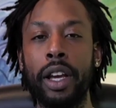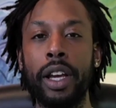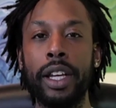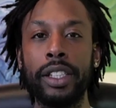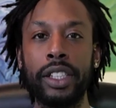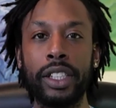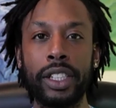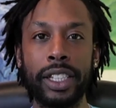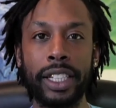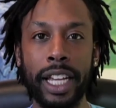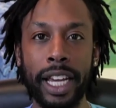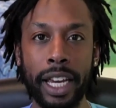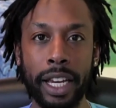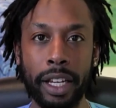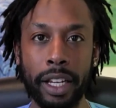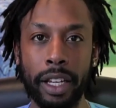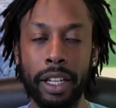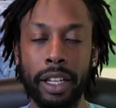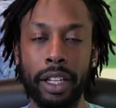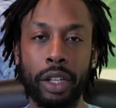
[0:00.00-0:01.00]

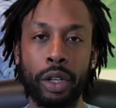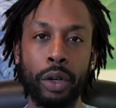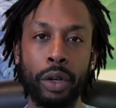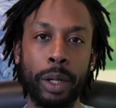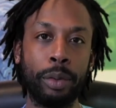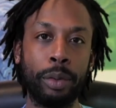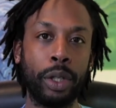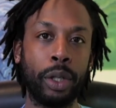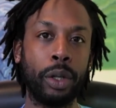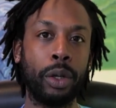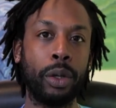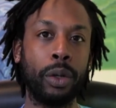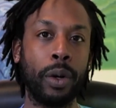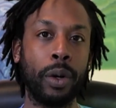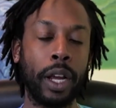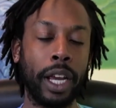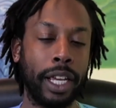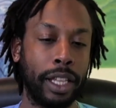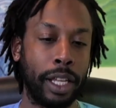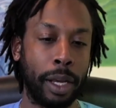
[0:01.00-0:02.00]
stake crypto
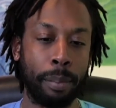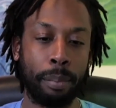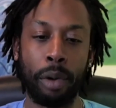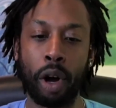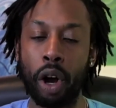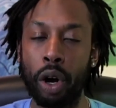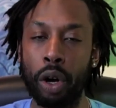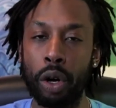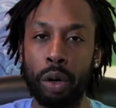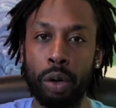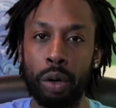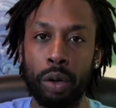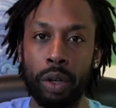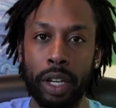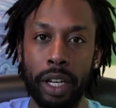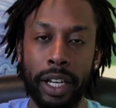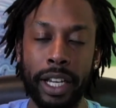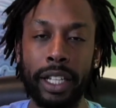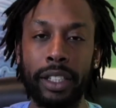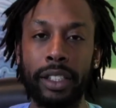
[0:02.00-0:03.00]
and then borrow
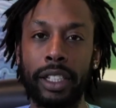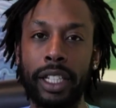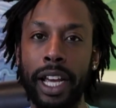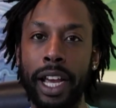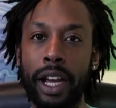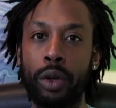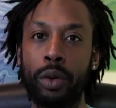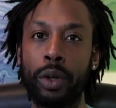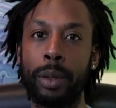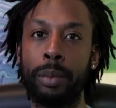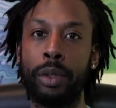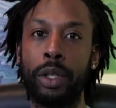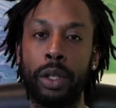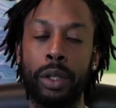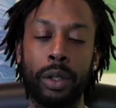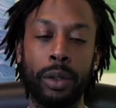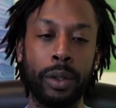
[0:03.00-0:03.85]
against that crypto